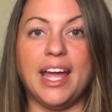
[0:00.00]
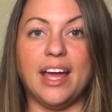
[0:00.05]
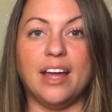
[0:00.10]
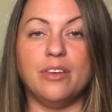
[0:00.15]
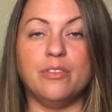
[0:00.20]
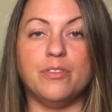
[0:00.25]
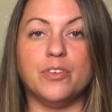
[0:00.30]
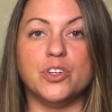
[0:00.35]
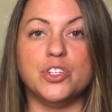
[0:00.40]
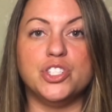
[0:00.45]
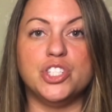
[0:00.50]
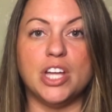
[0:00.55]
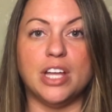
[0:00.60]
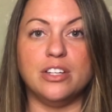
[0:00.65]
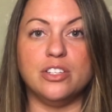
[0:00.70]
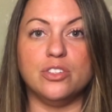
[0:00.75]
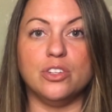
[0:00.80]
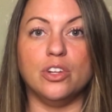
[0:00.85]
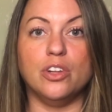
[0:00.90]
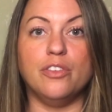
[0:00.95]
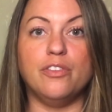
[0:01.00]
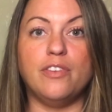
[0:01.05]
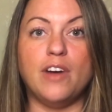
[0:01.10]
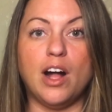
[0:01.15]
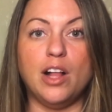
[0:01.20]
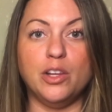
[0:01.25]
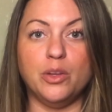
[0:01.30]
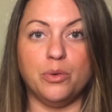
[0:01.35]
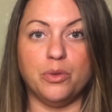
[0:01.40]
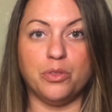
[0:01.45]
for gentle
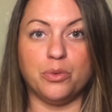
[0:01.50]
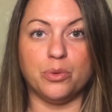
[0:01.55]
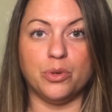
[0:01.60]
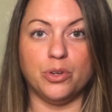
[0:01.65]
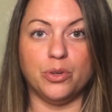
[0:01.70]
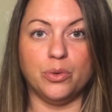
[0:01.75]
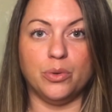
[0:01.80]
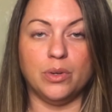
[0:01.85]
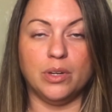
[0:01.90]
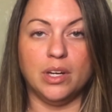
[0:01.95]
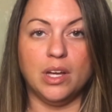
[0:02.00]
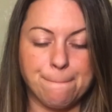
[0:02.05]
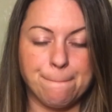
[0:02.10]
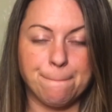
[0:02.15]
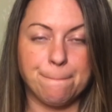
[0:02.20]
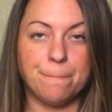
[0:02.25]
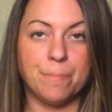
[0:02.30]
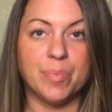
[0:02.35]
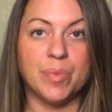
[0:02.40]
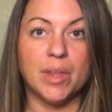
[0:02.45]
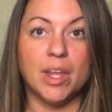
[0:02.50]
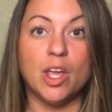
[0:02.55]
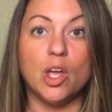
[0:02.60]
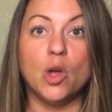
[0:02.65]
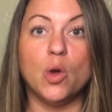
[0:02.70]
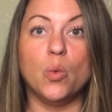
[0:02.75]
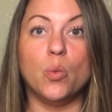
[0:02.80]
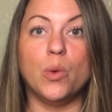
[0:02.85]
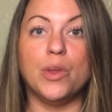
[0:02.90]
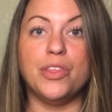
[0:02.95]
follow-through?
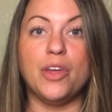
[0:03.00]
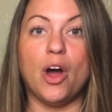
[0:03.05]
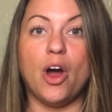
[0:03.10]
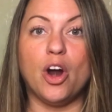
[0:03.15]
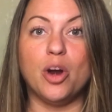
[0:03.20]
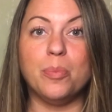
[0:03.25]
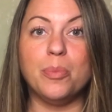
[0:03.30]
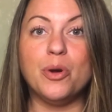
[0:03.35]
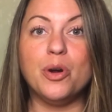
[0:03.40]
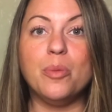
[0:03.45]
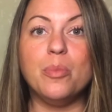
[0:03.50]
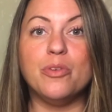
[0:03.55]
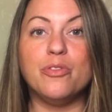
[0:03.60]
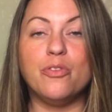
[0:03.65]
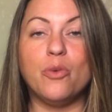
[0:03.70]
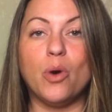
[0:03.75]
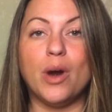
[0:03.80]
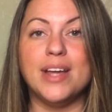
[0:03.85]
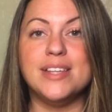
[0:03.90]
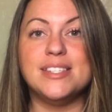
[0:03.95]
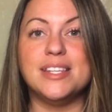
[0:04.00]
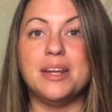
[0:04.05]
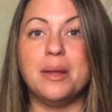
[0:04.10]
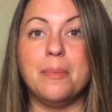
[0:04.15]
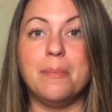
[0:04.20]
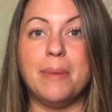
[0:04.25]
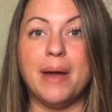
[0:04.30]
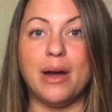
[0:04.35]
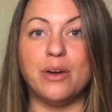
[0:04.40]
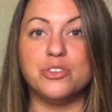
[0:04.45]
With Harper, before I set a
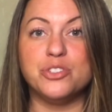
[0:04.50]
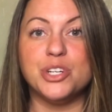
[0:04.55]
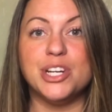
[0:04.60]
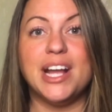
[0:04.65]
boundary,